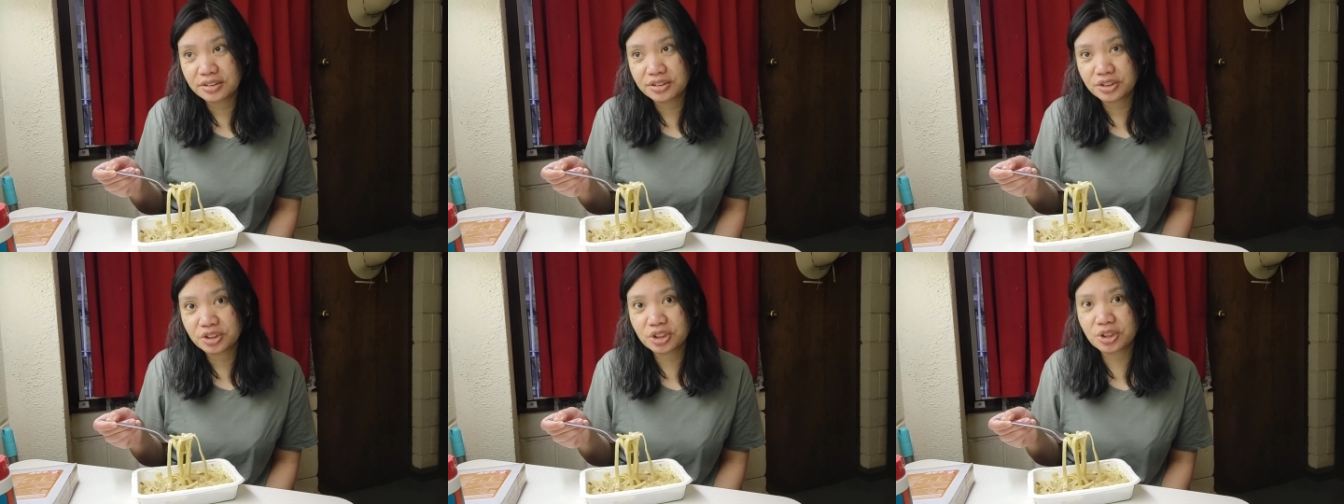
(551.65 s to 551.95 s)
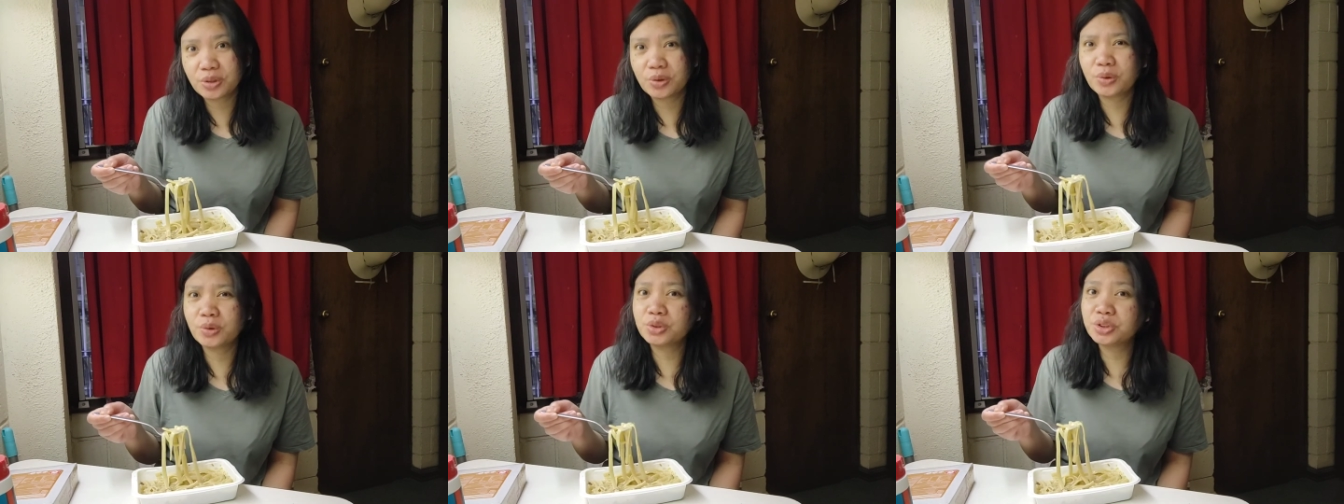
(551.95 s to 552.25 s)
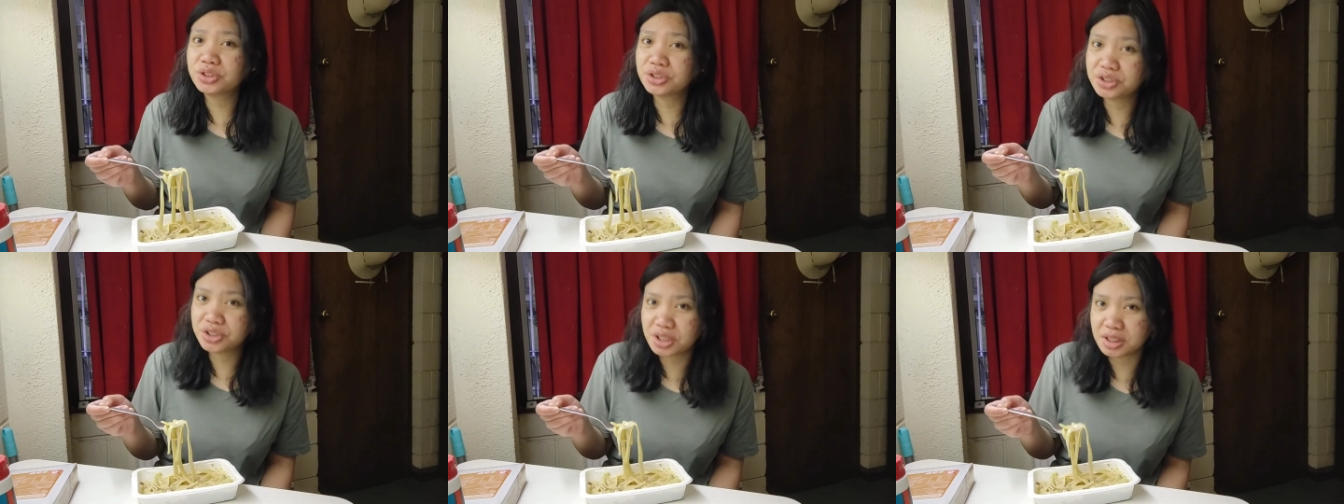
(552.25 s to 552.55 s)

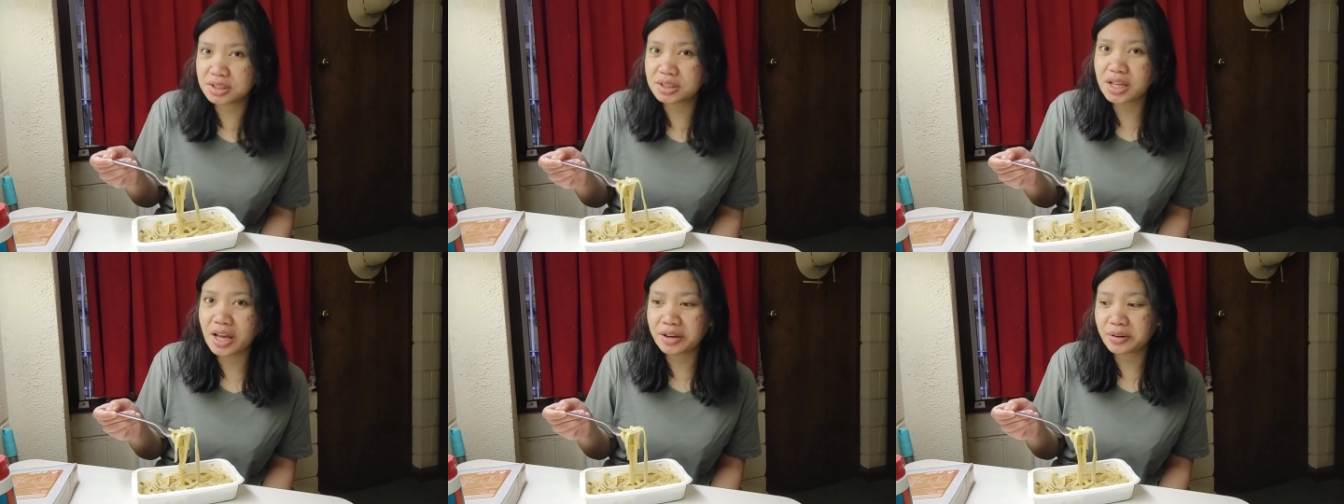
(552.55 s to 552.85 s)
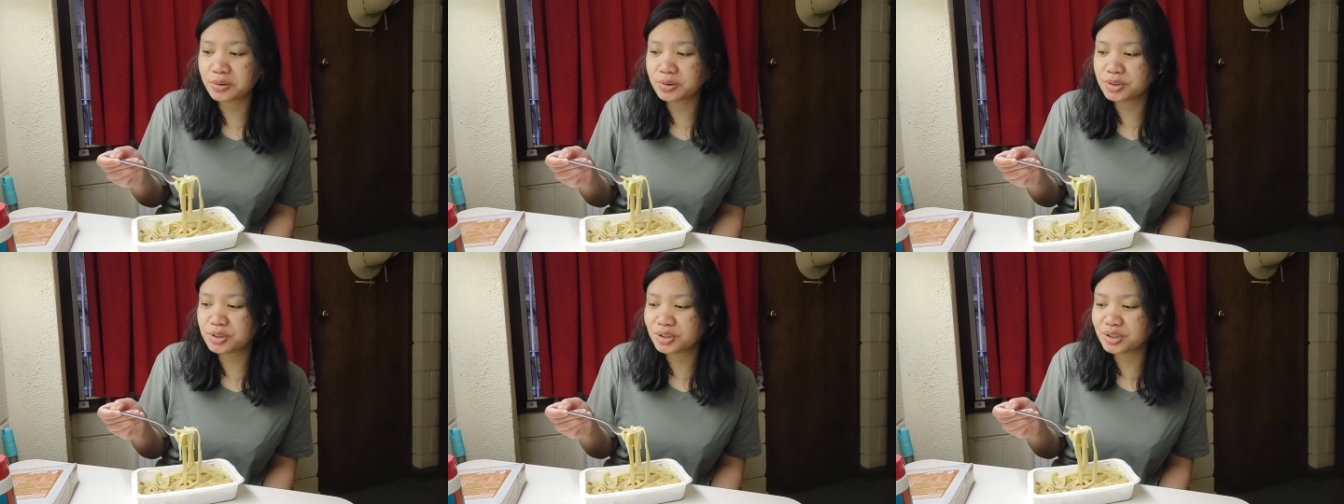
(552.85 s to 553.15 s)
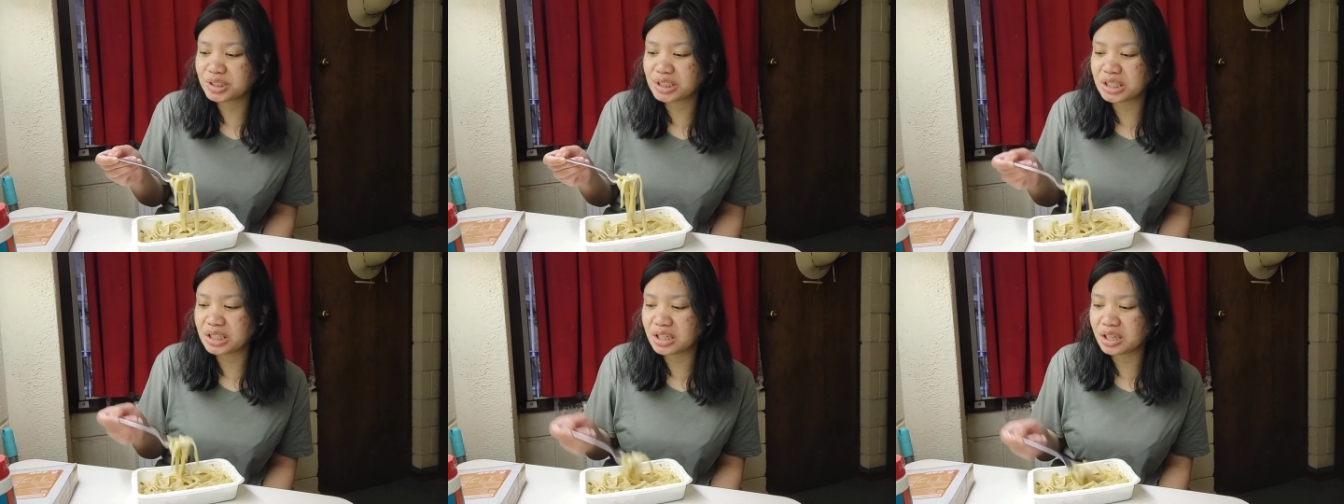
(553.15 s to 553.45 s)
So just I could
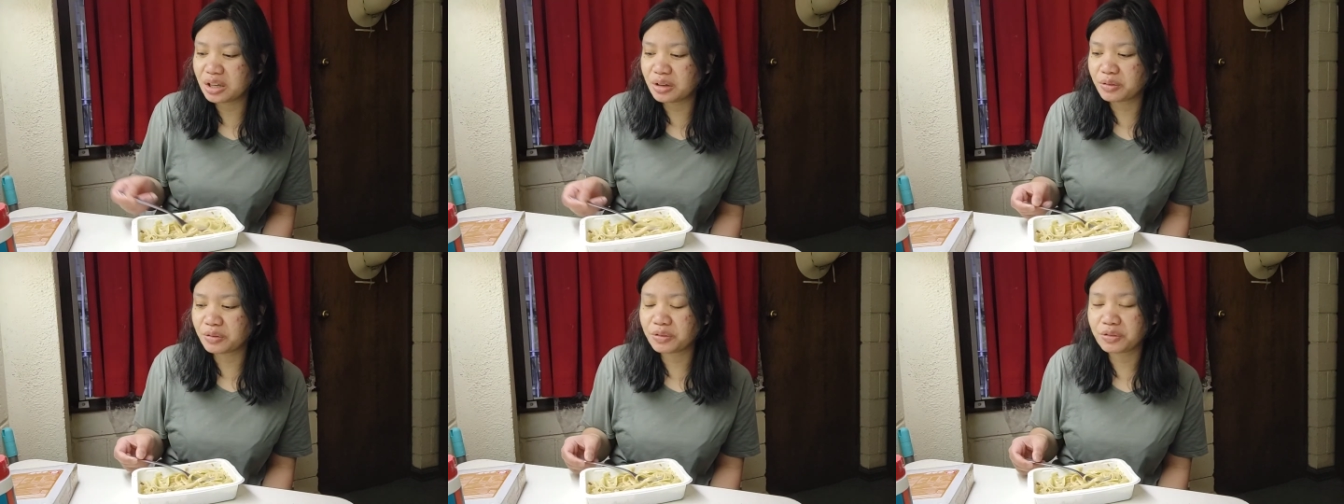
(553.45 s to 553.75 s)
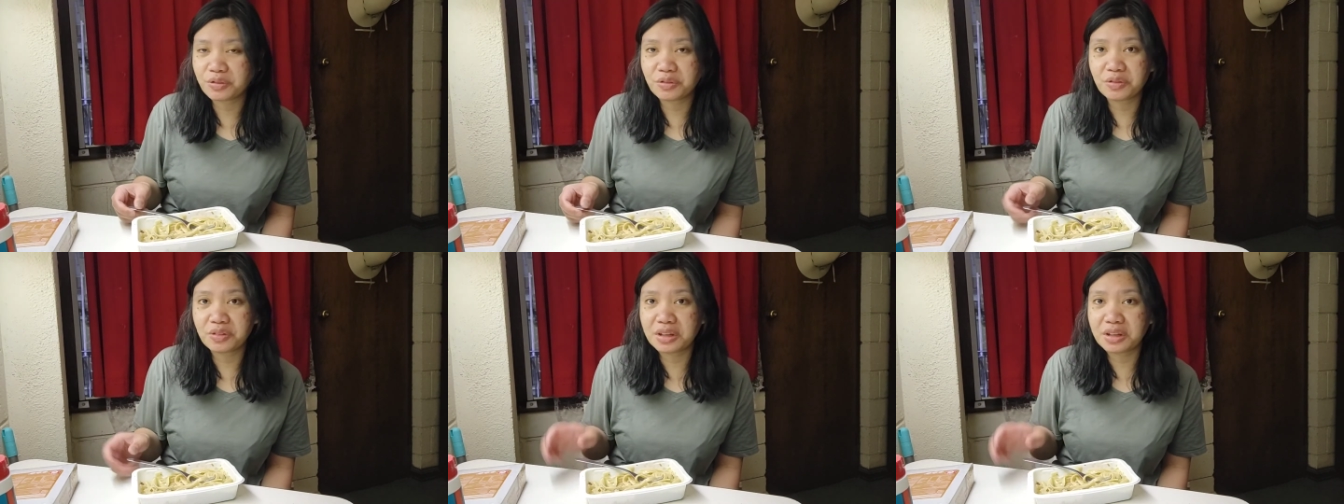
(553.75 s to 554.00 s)
see if